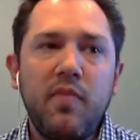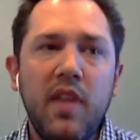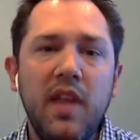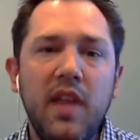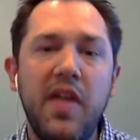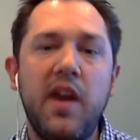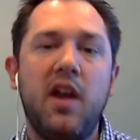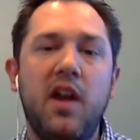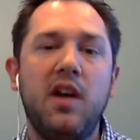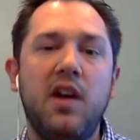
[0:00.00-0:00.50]

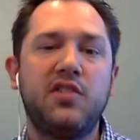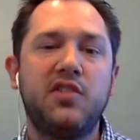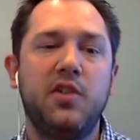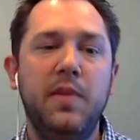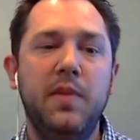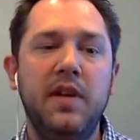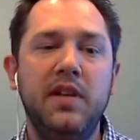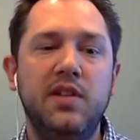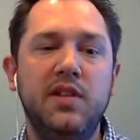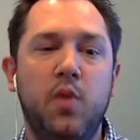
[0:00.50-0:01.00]
And that also
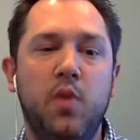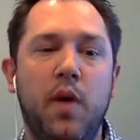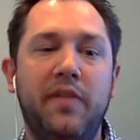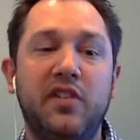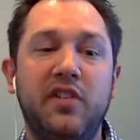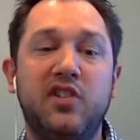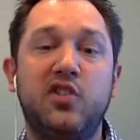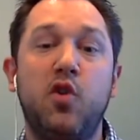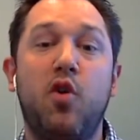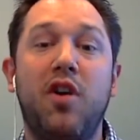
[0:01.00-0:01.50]
means we'll have
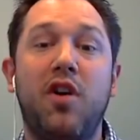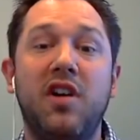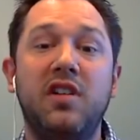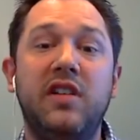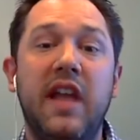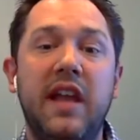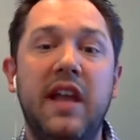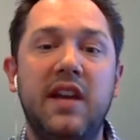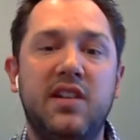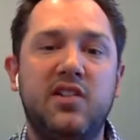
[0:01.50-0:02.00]
to store our
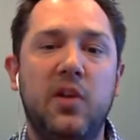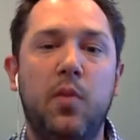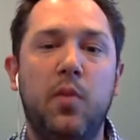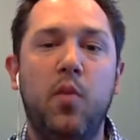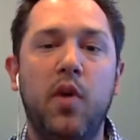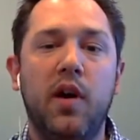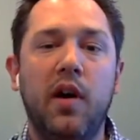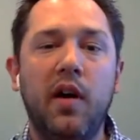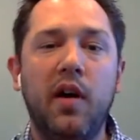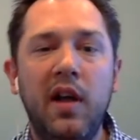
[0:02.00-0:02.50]
data
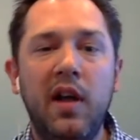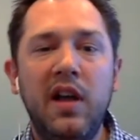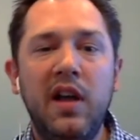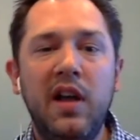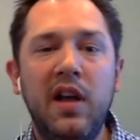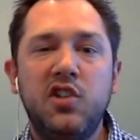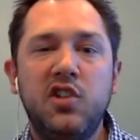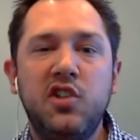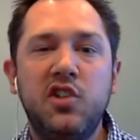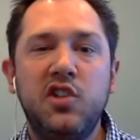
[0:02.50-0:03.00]
somewhere.
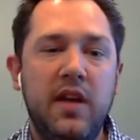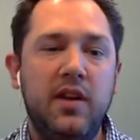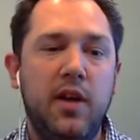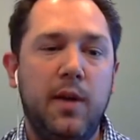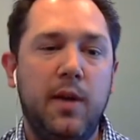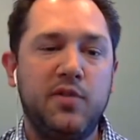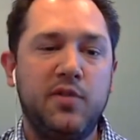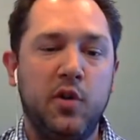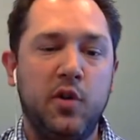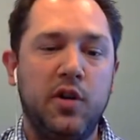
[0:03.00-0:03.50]
So we end
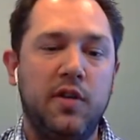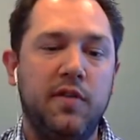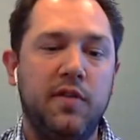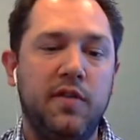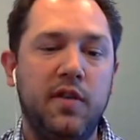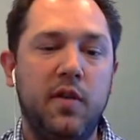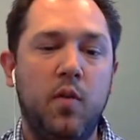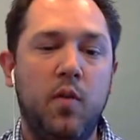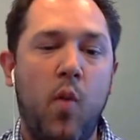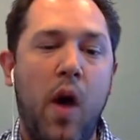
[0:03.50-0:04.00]
up
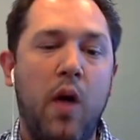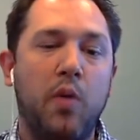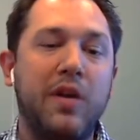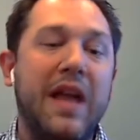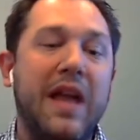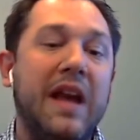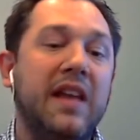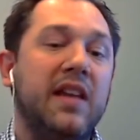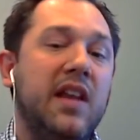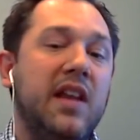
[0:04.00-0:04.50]
while we're
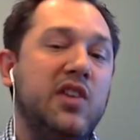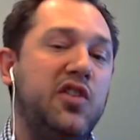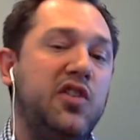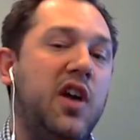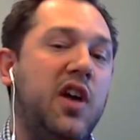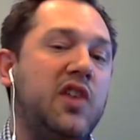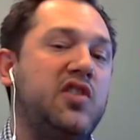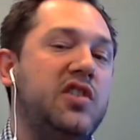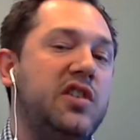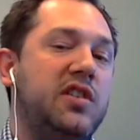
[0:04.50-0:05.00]
getting an
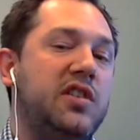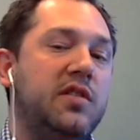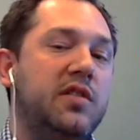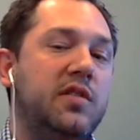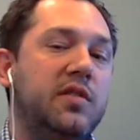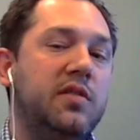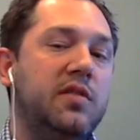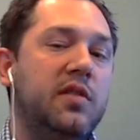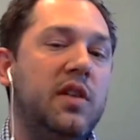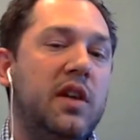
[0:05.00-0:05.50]
introduction
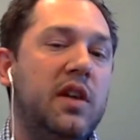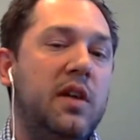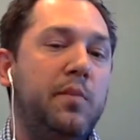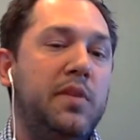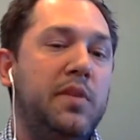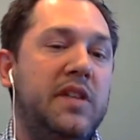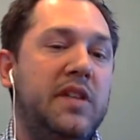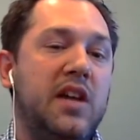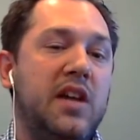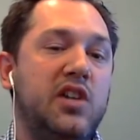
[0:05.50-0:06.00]
to
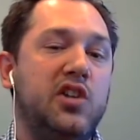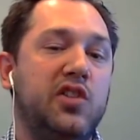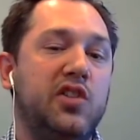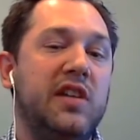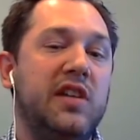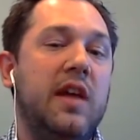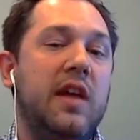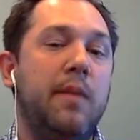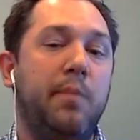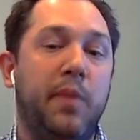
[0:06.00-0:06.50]
potentially
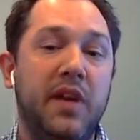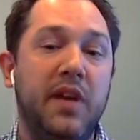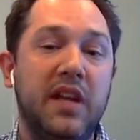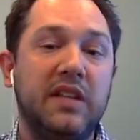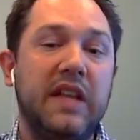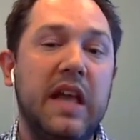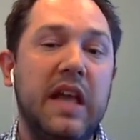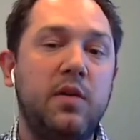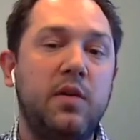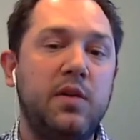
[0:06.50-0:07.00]
a templating
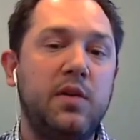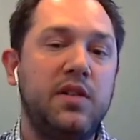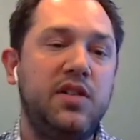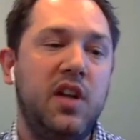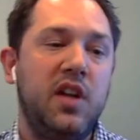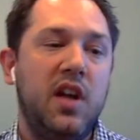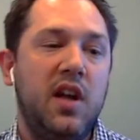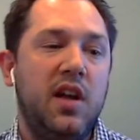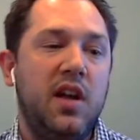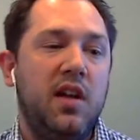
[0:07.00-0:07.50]

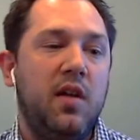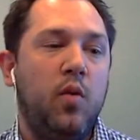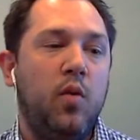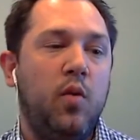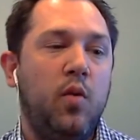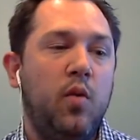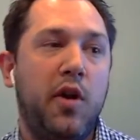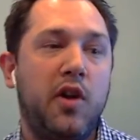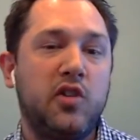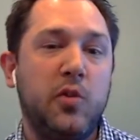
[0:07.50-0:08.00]
language, we
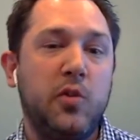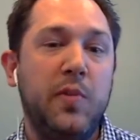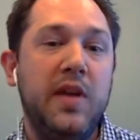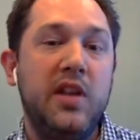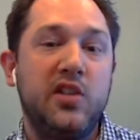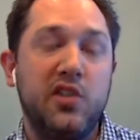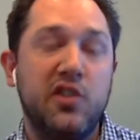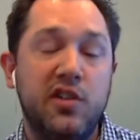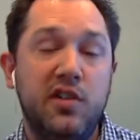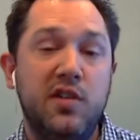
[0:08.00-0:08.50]
might also be
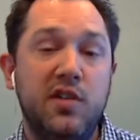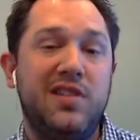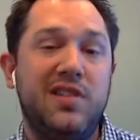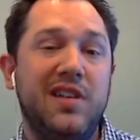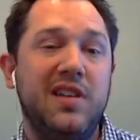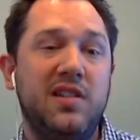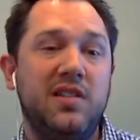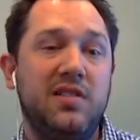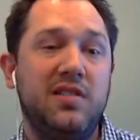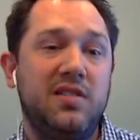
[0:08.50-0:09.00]

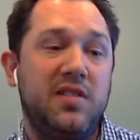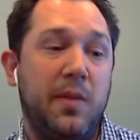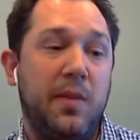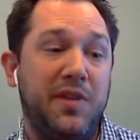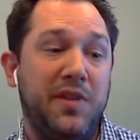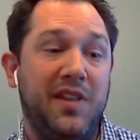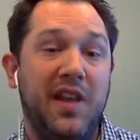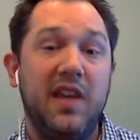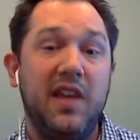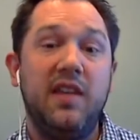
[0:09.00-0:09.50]
introducing
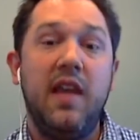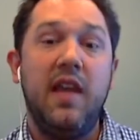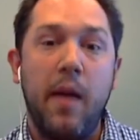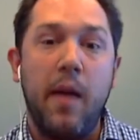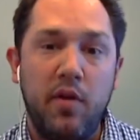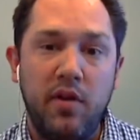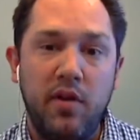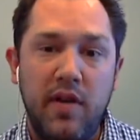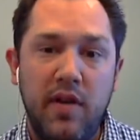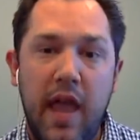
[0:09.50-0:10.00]
something like
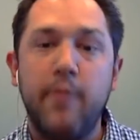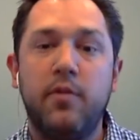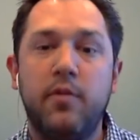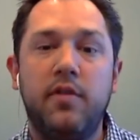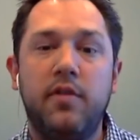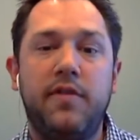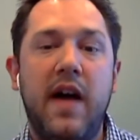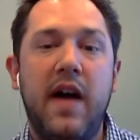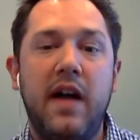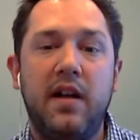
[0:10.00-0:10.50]

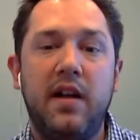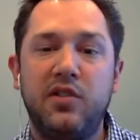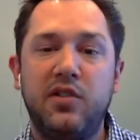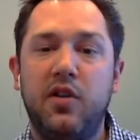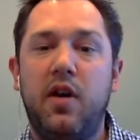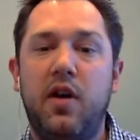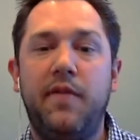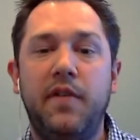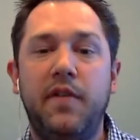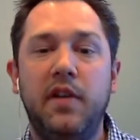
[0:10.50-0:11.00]
YAML files,
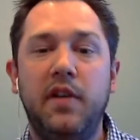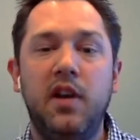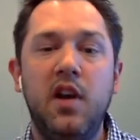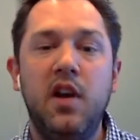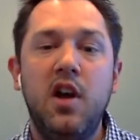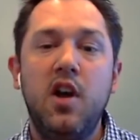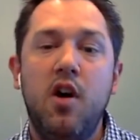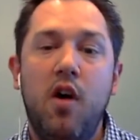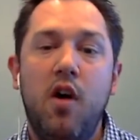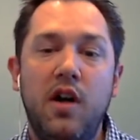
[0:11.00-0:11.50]
often
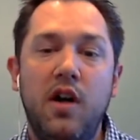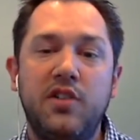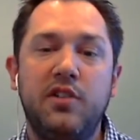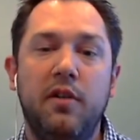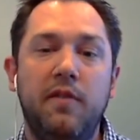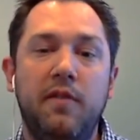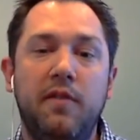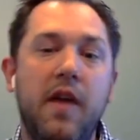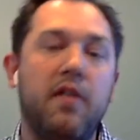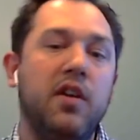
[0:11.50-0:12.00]

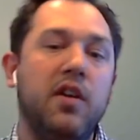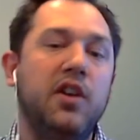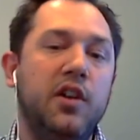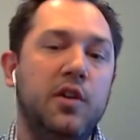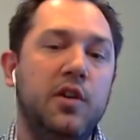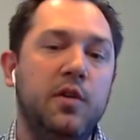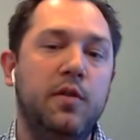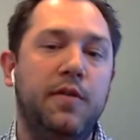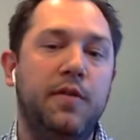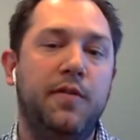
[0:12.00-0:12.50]
also very
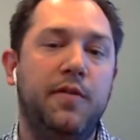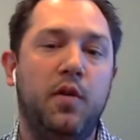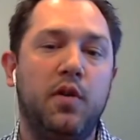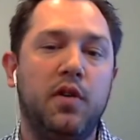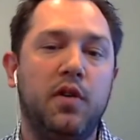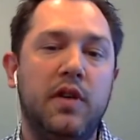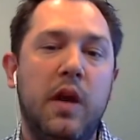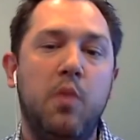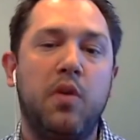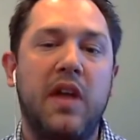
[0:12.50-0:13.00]
new
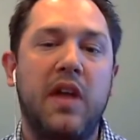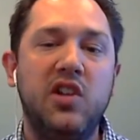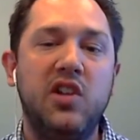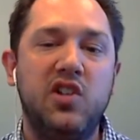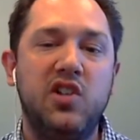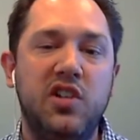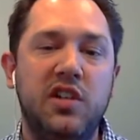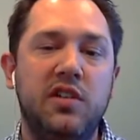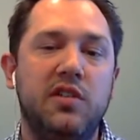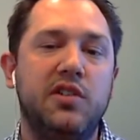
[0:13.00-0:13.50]
for network
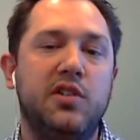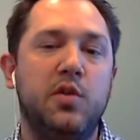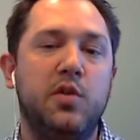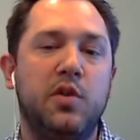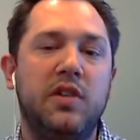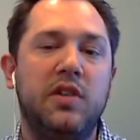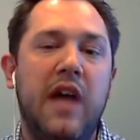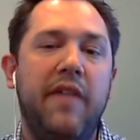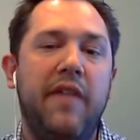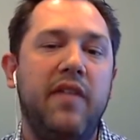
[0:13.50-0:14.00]
engineers who are
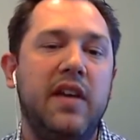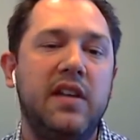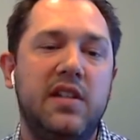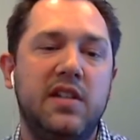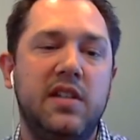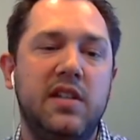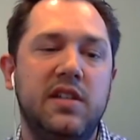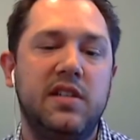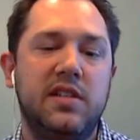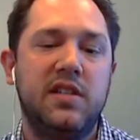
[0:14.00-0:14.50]
diving into
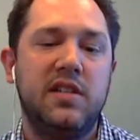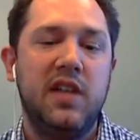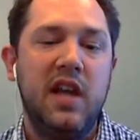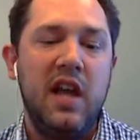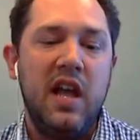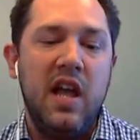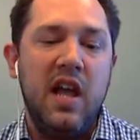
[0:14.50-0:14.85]
this.